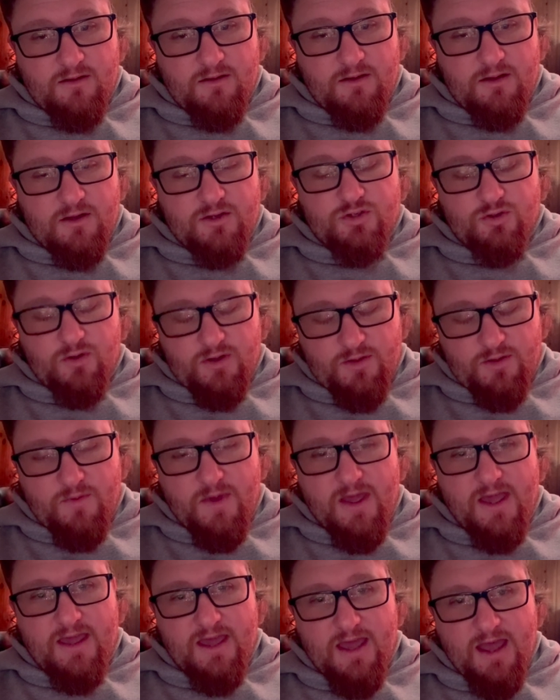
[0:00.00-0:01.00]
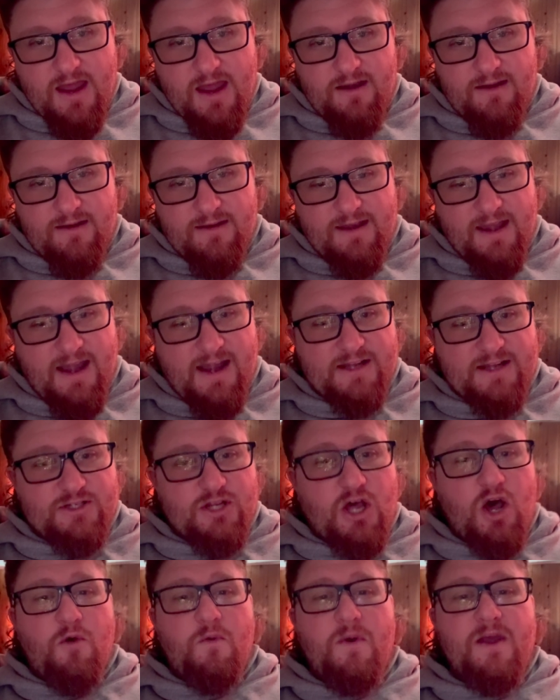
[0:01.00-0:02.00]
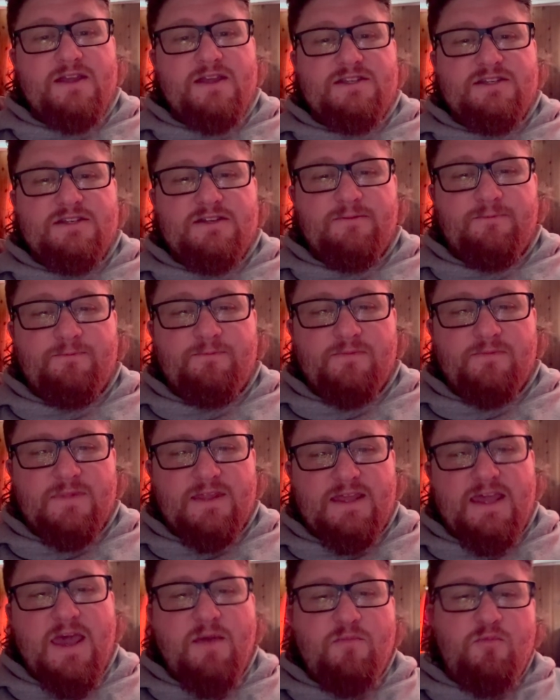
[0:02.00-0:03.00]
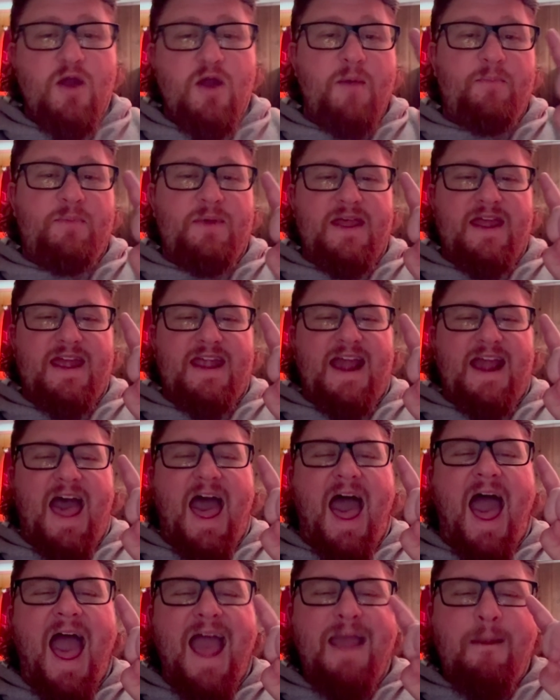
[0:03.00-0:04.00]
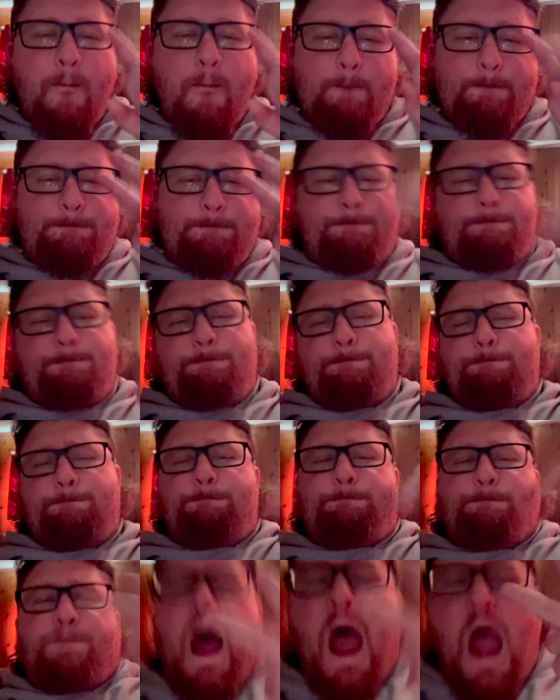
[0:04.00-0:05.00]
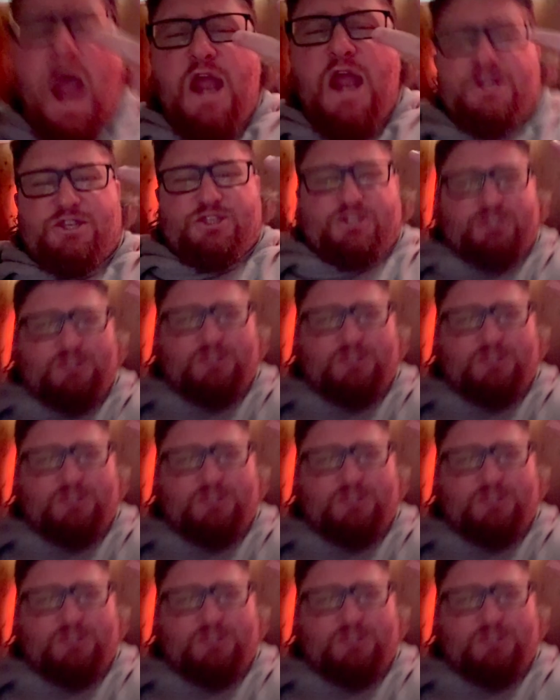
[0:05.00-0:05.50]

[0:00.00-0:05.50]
enjoy the weekend. And as always, keep ripping. All right? Peace.